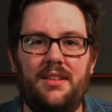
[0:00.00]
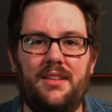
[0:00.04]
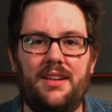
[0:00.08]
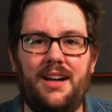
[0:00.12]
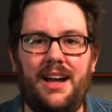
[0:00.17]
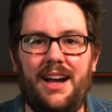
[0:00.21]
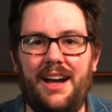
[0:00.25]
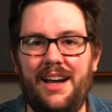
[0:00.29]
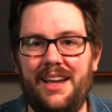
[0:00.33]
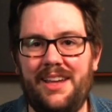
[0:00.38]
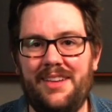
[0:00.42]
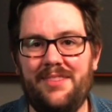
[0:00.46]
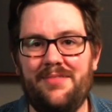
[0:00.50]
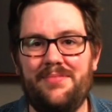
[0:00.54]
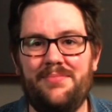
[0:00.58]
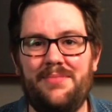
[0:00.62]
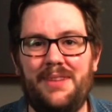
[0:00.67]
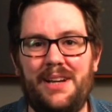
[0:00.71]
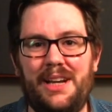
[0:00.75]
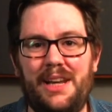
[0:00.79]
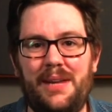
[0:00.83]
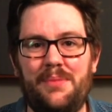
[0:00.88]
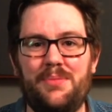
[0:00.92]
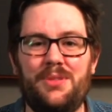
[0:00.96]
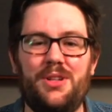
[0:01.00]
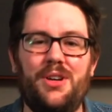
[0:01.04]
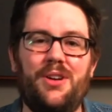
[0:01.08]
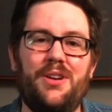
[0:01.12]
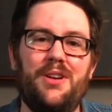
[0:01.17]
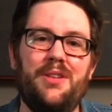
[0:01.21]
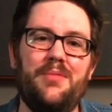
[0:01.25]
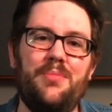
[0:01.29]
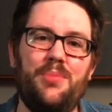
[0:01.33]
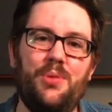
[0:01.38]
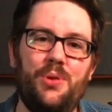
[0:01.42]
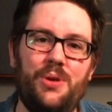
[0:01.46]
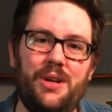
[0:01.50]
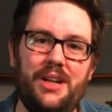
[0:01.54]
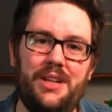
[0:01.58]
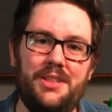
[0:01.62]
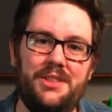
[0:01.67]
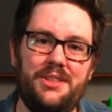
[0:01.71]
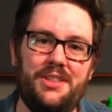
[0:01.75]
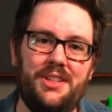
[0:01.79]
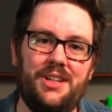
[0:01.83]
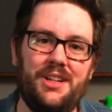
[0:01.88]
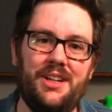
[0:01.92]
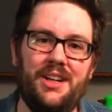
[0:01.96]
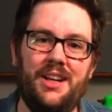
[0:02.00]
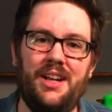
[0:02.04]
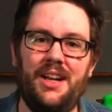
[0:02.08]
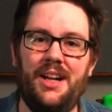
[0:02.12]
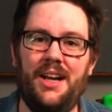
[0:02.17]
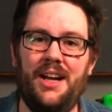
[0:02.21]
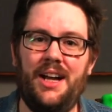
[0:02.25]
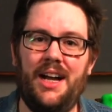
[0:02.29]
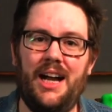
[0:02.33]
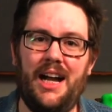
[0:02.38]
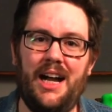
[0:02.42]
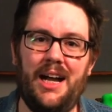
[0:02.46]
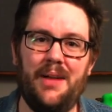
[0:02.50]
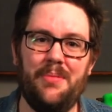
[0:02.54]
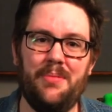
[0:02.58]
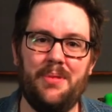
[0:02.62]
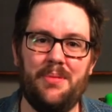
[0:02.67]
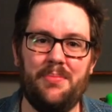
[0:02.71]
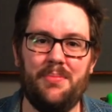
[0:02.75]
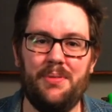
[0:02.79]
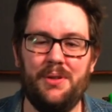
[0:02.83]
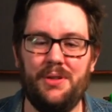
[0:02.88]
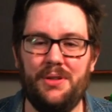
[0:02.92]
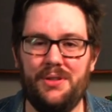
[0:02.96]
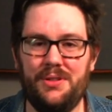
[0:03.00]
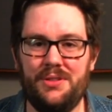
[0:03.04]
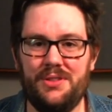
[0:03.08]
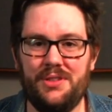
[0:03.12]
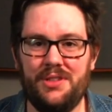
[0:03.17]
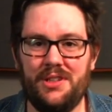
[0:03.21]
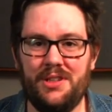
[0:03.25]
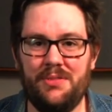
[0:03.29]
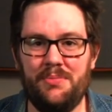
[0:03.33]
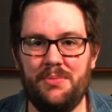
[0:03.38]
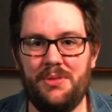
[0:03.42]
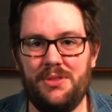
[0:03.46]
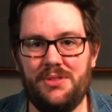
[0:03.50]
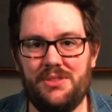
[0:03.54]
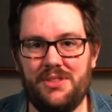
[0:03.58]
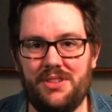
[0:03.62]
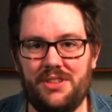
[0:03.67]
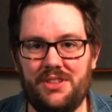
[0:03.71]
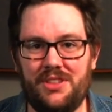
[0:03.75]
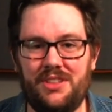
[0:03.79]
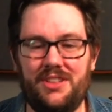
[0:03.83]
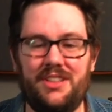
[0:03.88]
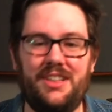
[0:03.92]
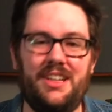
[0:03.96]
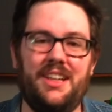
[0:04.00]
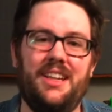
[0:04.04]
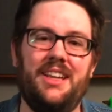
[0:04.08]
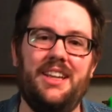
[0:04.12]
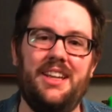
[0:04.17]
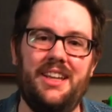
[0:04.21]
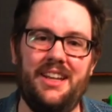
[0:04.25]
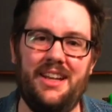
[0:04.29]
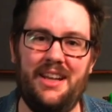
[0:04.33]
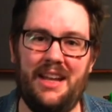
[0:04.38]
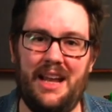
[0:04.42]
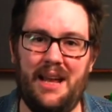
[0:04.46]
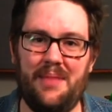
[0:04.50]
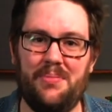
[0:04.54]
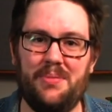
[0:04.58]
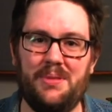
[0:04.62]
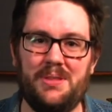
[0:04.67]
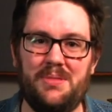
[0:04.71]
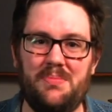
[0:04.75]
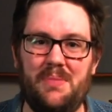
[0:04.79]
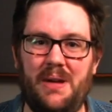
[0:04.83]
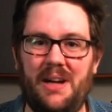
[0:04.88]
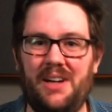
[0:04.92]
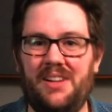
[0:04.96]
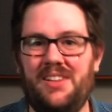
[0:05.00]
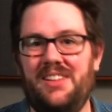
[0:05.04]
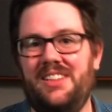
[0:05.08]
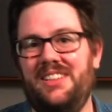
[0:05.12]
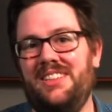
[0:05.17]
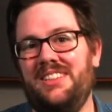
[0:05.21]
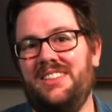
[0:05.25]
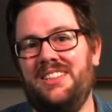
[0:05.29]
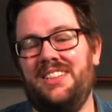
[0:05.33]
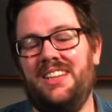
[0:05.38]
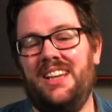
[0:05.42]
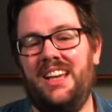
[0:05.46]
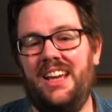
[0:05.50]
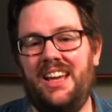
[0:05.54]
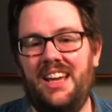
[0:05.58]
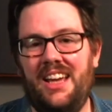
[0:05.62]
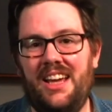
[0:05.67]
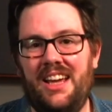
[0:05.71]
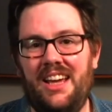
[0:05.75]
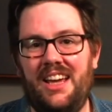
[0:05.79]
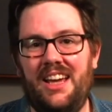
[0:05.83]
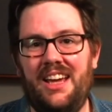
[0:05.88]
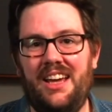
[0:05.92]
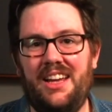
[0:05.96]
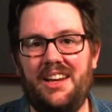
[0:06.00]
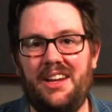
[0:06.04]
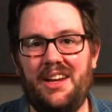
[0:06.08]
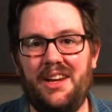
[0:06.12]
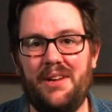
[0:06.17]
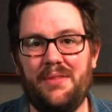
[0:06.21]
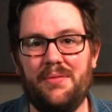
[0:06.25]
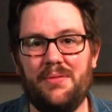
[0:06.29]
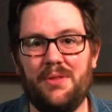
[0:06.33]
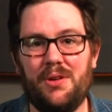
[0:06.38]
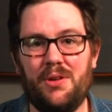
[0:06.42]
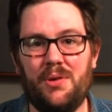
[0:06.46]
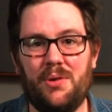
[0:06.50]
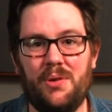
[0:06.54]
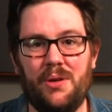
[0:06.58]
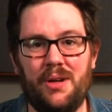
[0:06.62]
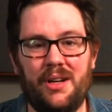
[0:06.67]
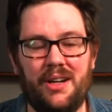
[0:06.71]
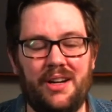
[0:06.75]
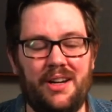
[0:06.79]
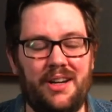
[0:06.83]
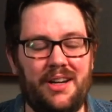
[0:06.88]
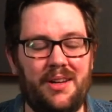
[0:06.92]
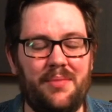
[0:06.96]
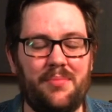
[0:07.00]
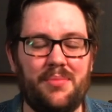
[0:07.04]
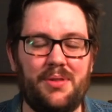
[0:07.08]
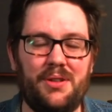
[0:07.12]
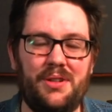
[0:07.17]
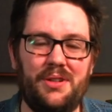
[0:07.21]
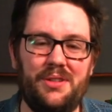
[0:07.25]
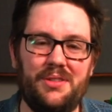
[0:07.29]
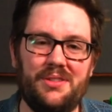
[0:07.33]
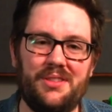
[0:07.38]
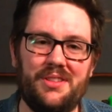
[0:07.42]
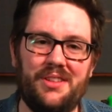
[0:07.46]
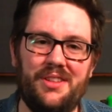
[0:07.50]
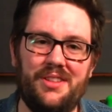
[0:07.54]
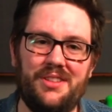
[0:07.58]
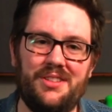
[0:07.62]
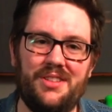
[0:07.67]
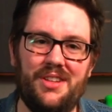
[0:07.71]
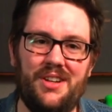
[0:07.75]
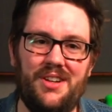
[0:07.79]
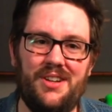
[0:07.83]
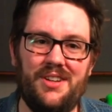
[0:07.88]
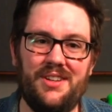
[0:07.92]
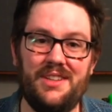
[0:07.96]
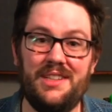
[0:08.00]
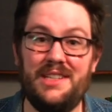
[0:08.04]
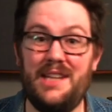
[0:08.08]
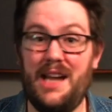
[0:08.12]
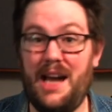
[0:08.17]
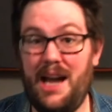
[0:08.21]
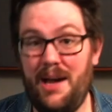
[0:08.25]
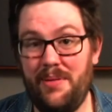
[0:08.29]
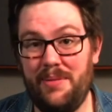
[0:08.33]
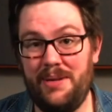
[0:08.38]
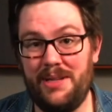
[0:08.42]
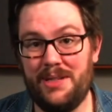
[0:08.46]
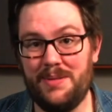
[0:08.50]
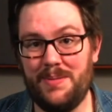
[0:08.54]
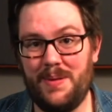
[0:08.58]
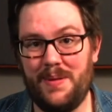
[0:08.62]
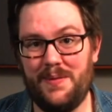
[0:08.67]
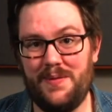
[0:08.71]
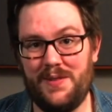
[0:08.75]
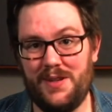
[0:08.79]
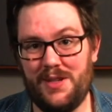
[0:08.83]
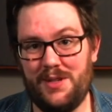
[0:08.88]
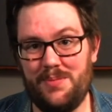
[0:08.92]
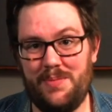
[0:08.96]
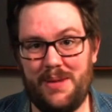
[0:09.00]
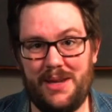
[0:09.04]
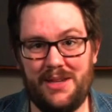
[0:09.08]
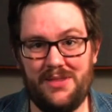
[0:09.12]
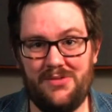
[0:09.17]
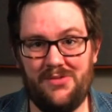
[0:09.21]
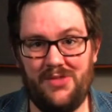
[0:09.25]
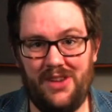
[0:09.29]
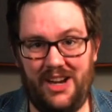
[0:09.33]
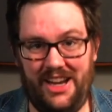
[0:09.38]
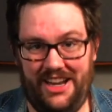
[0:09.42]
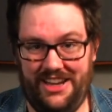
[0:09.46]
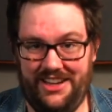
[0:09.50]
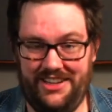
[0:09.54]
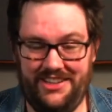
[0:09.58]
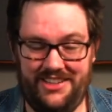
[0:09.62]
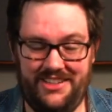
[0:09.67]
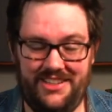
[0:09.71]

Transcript: Hi, my name's Ahren Buchheister. I'm a producer and musician in Annapolis, Maryland, and I recorded and produced the song Tommy is My First Best Friend.